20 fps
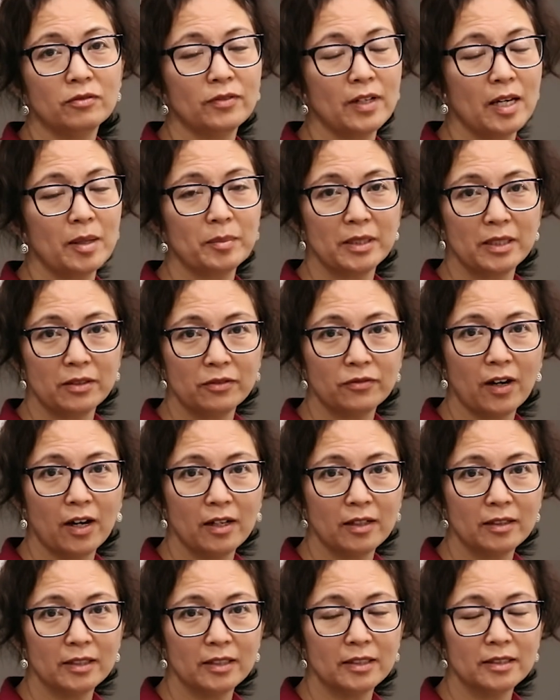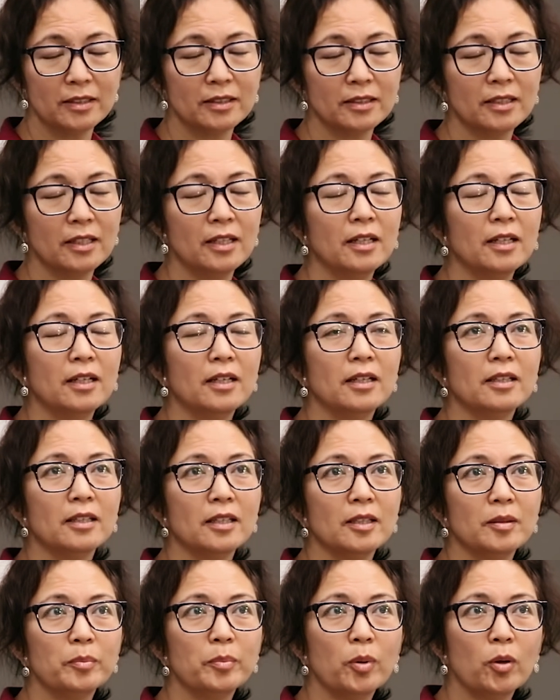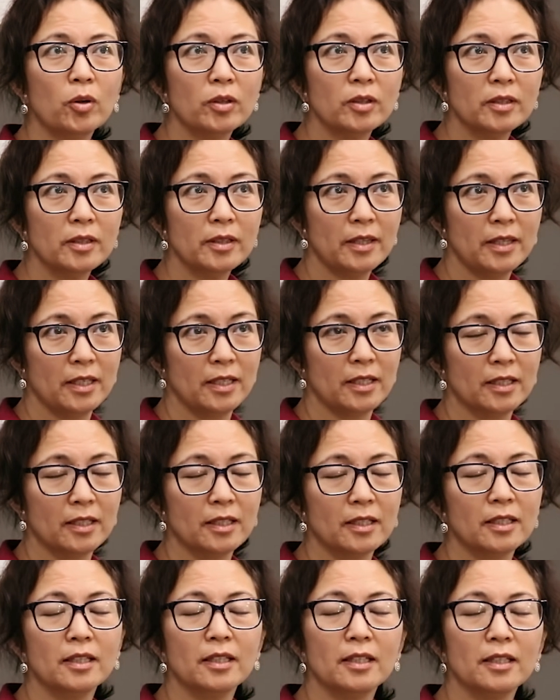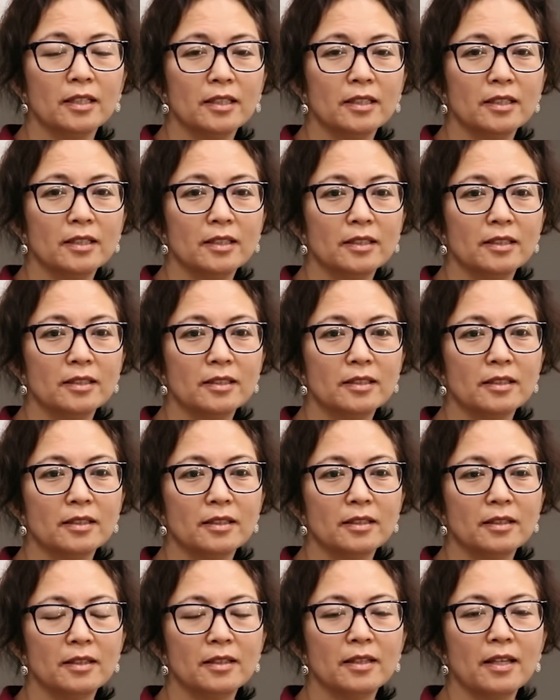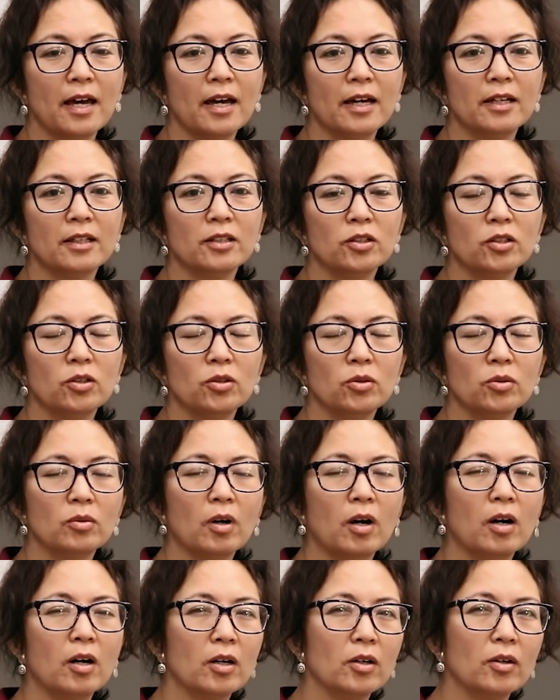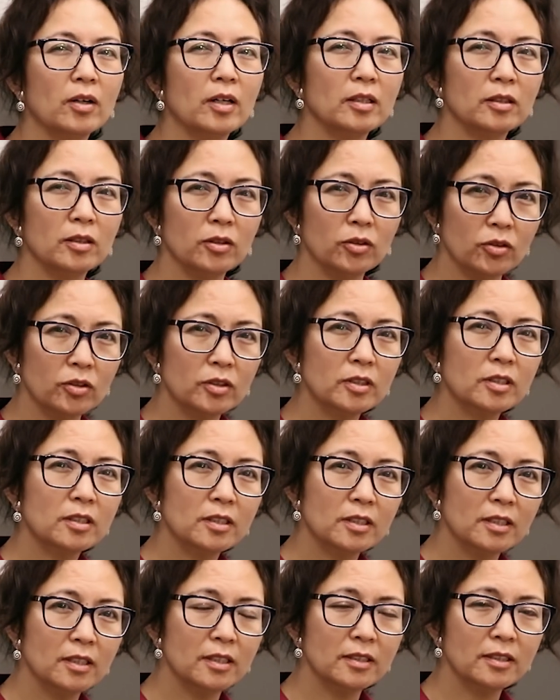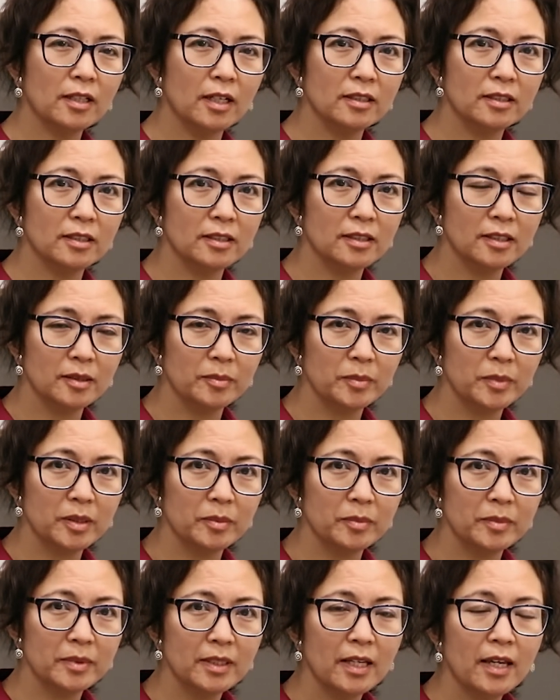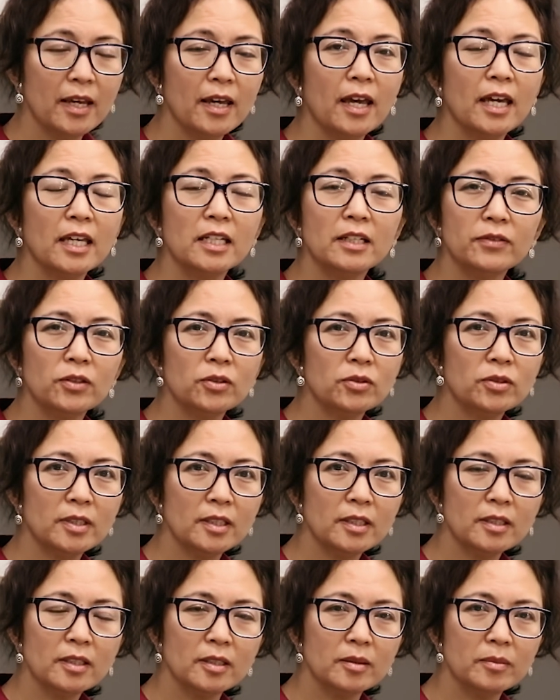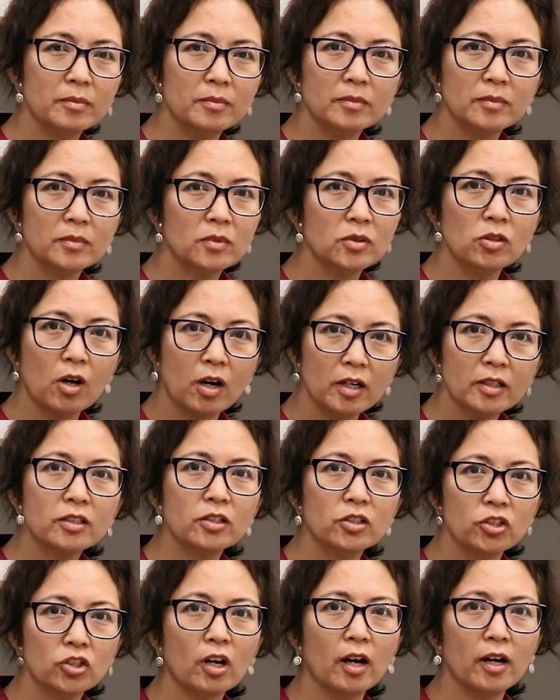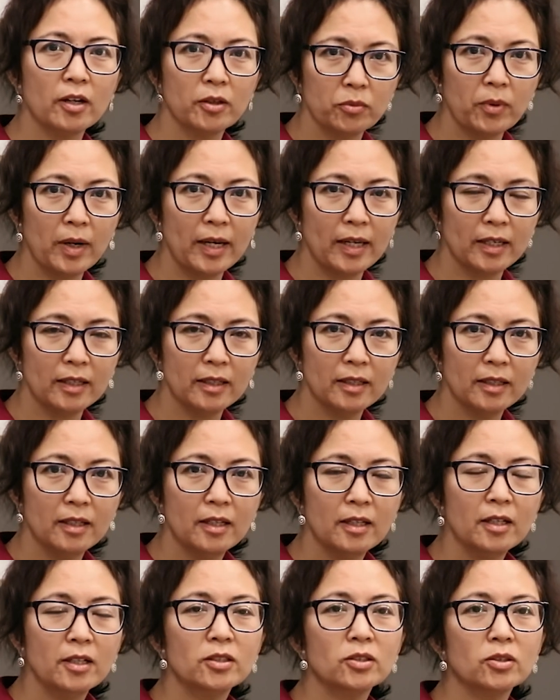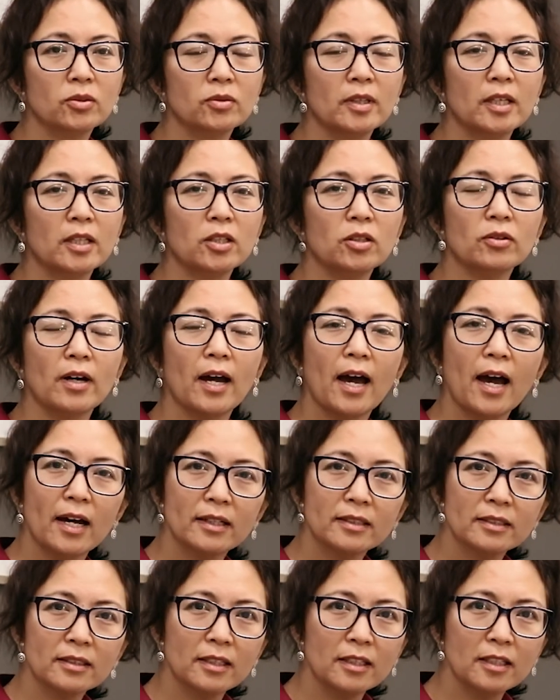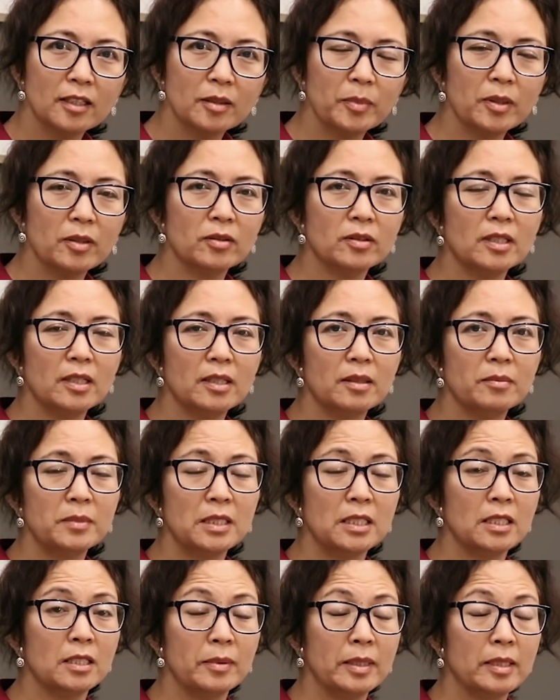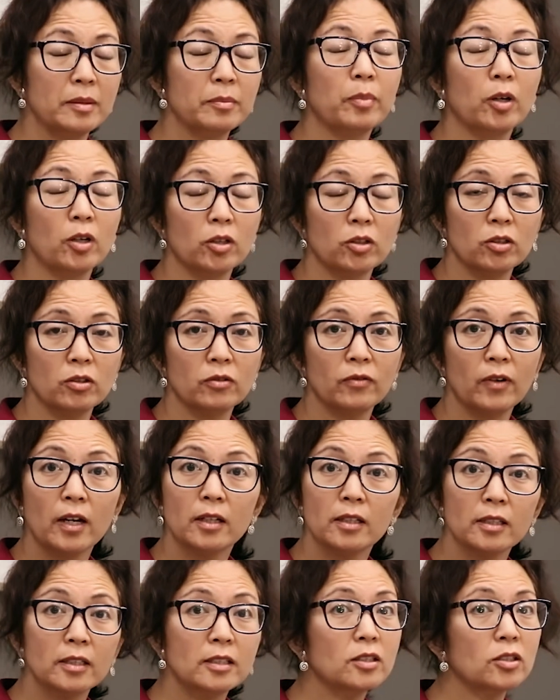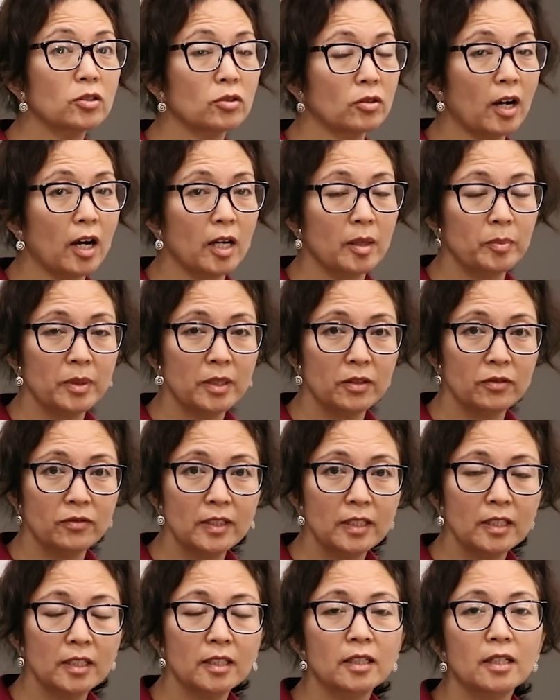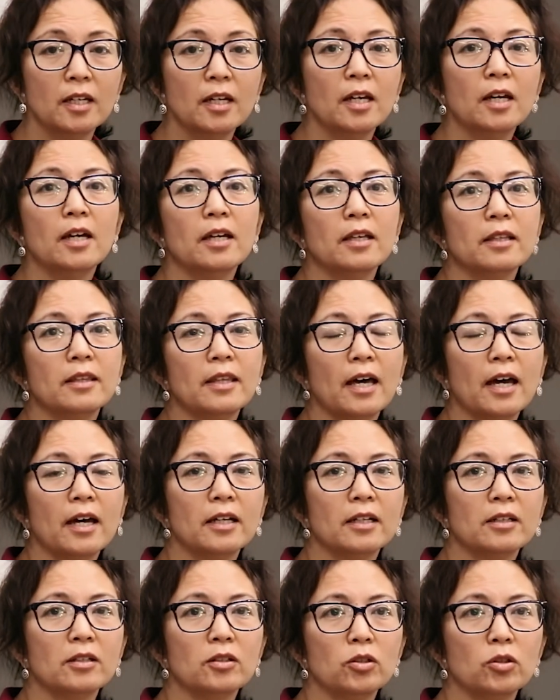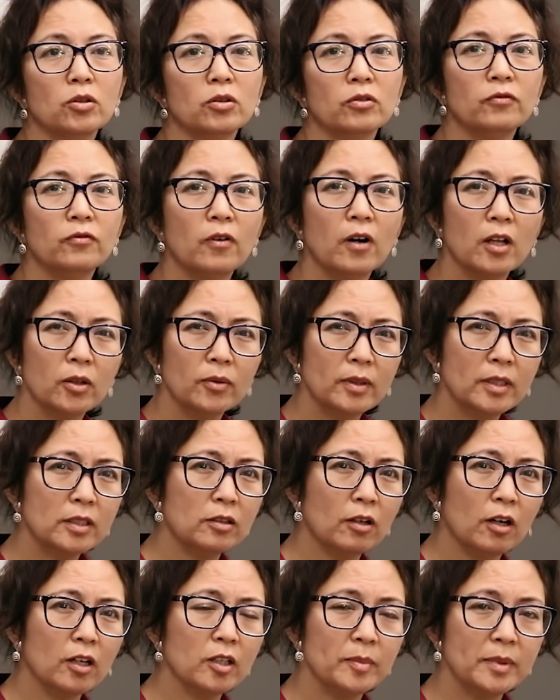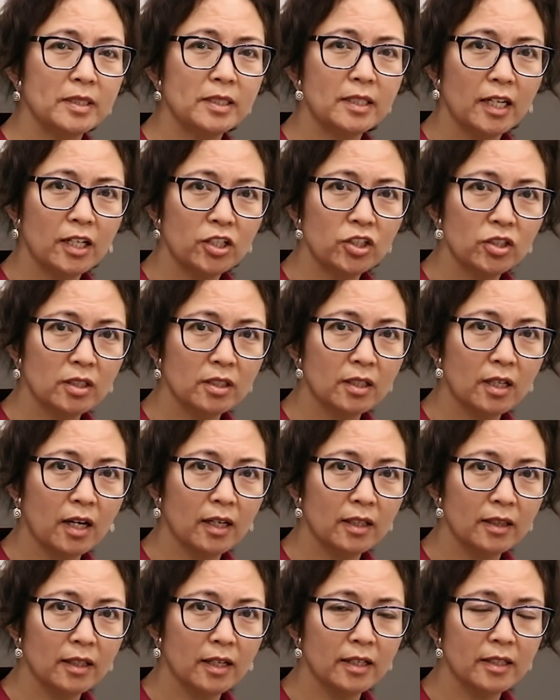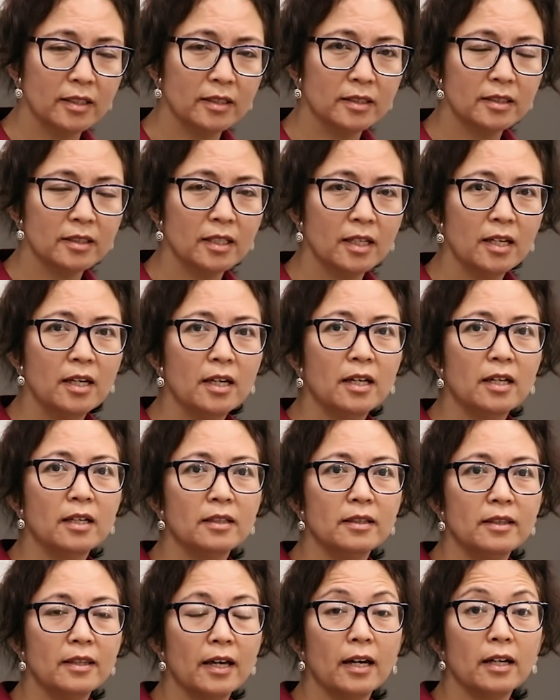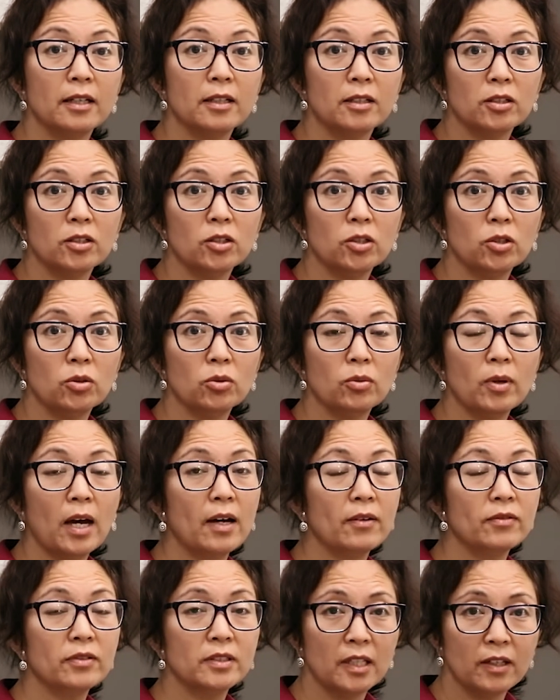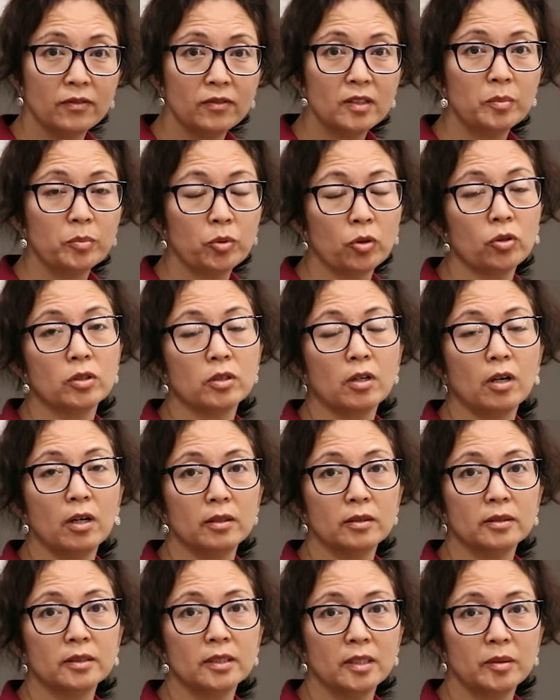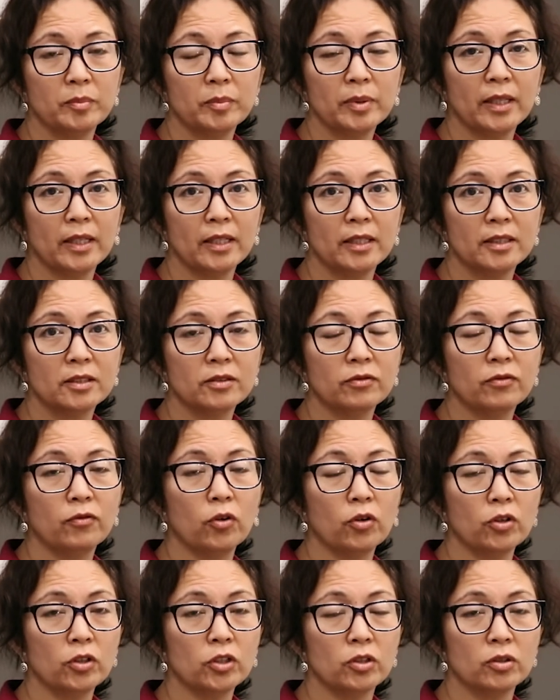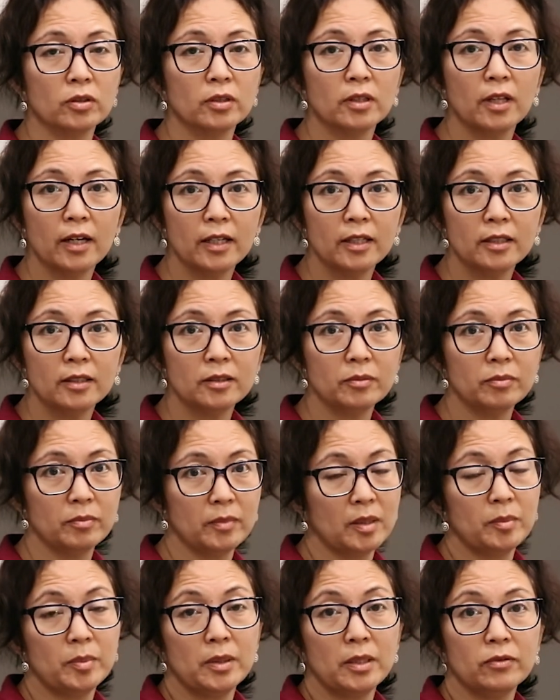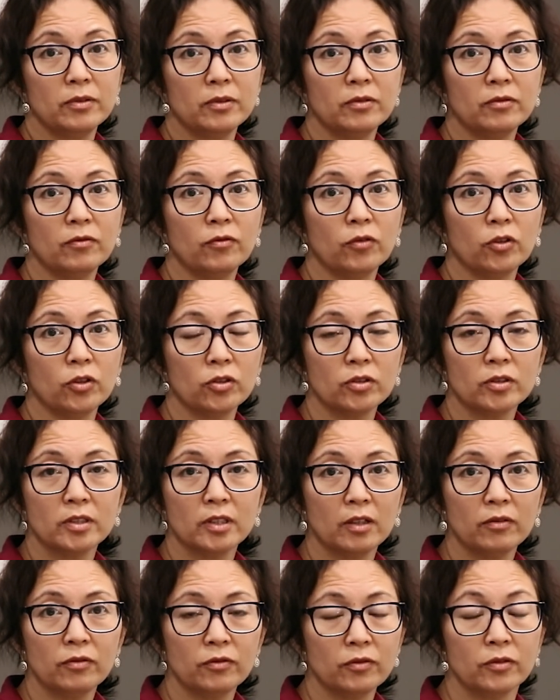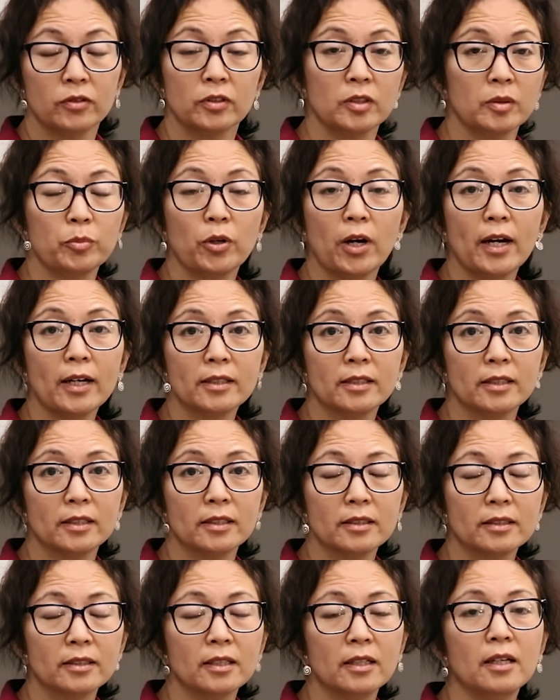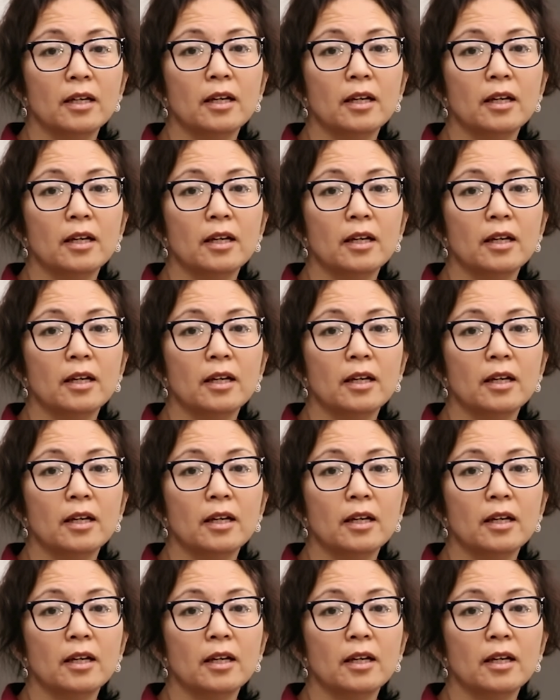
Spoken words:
family violence. The important thing is that you are alert to the signs and symptoms, and if you see them, not to shy away, so that you're asking about intimate partner violence or IPV, that you're following documentation guidelines, that you have safety protocols in place for your client, maybe even for yourself for the practice.